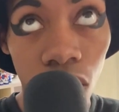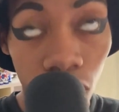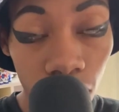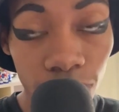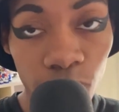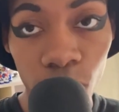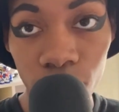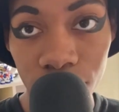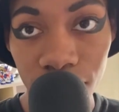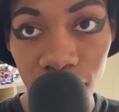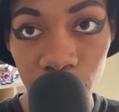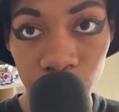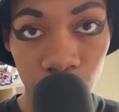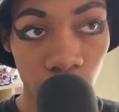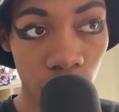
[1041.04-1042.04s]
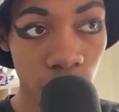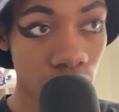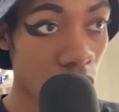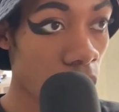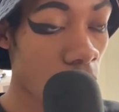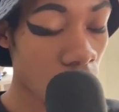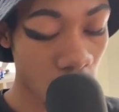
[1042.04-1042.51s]
of all time across
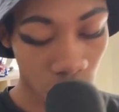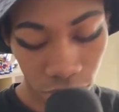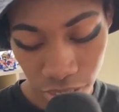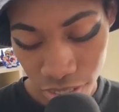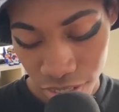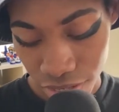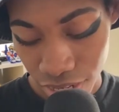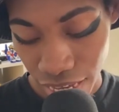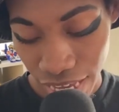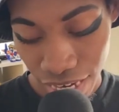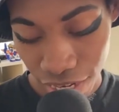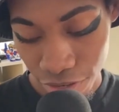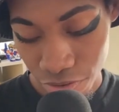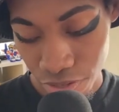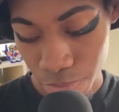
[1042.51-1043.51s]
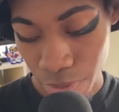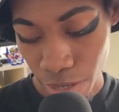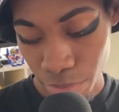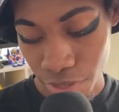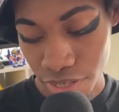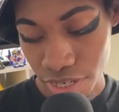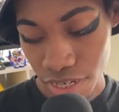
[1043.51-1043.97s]
all artists, and I used to
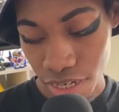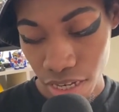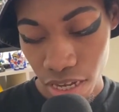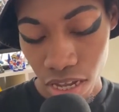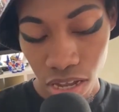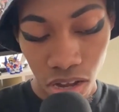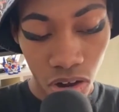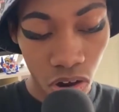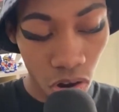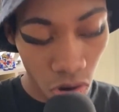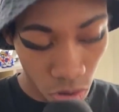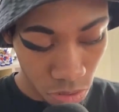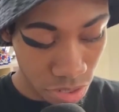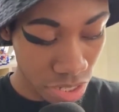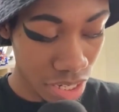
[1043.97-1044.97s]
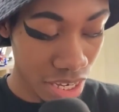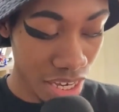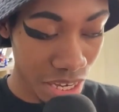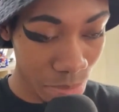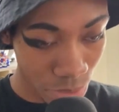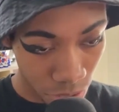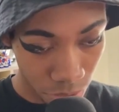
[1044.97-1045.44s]
pop this in all the
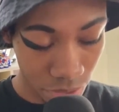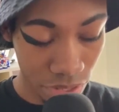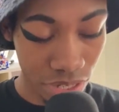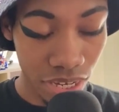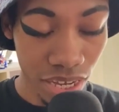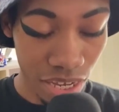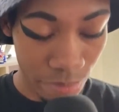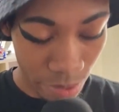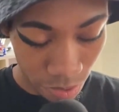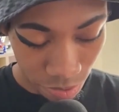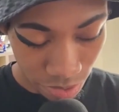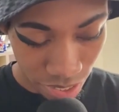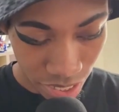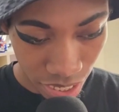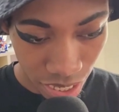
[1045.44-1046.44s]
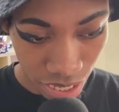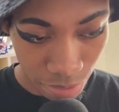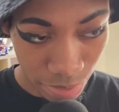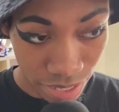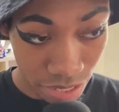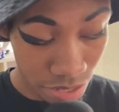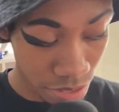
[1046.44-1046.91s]
time, all the time, all the
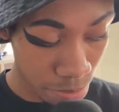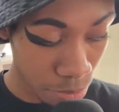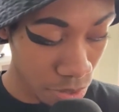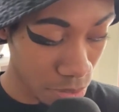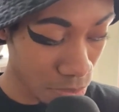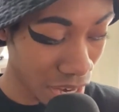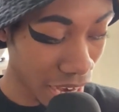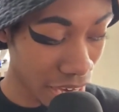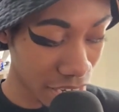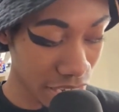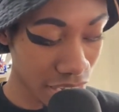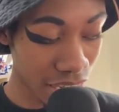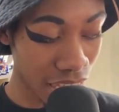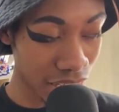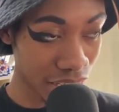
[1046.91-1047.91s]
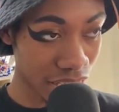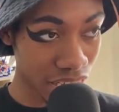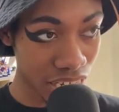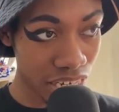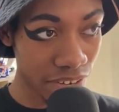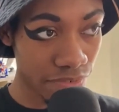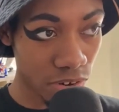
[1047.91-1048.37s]
time, to the point where I actually got the
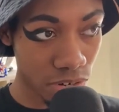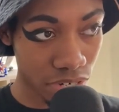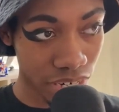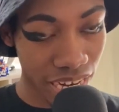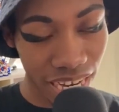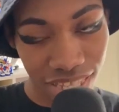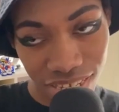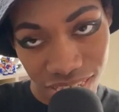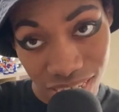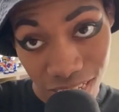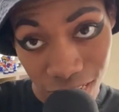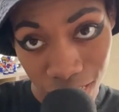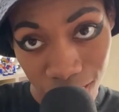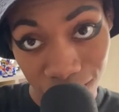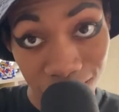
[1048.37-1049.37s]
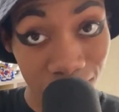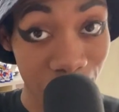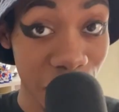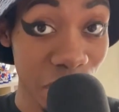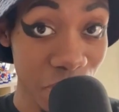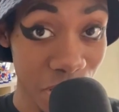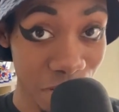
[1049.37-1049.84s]
CD version and the CD and DVD